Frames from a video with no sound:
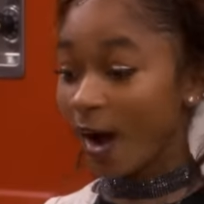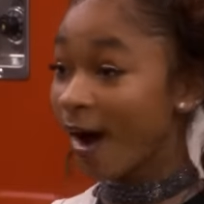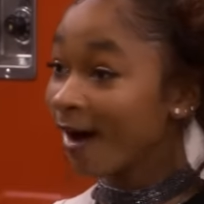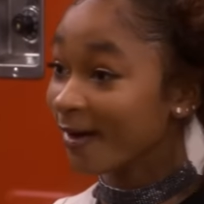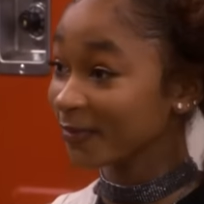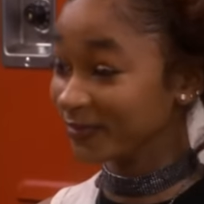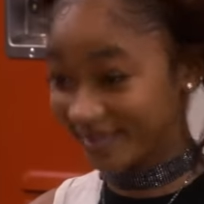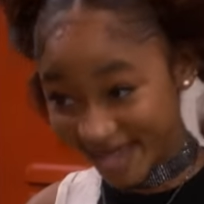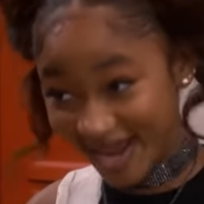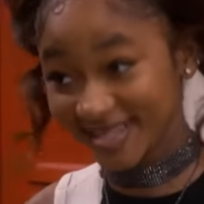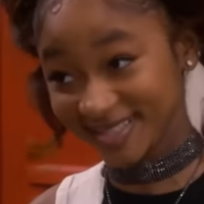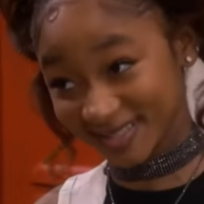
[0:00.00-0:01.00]
Oh,
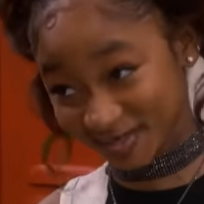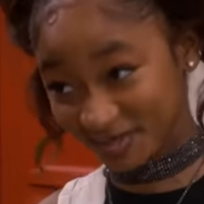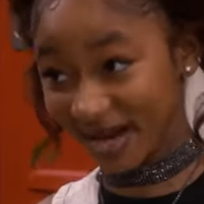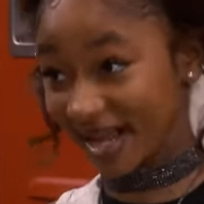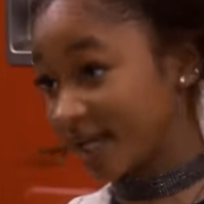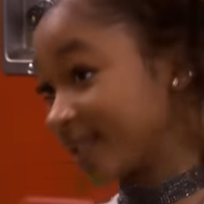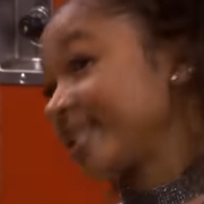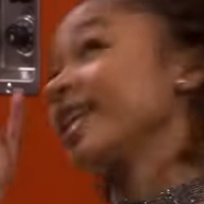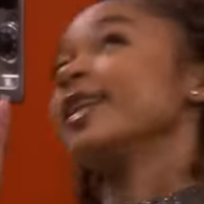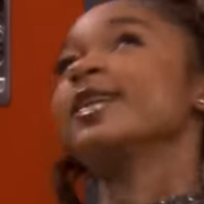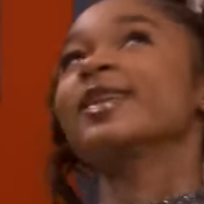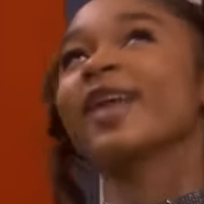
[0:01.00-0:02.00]
that is great.
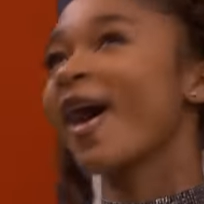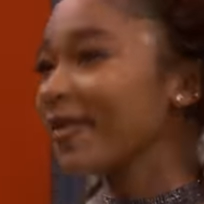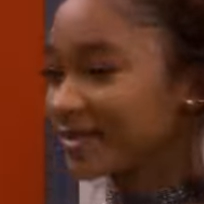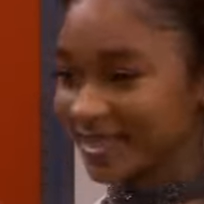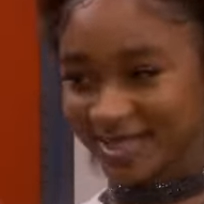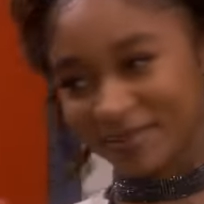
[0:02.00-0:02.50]
She loves the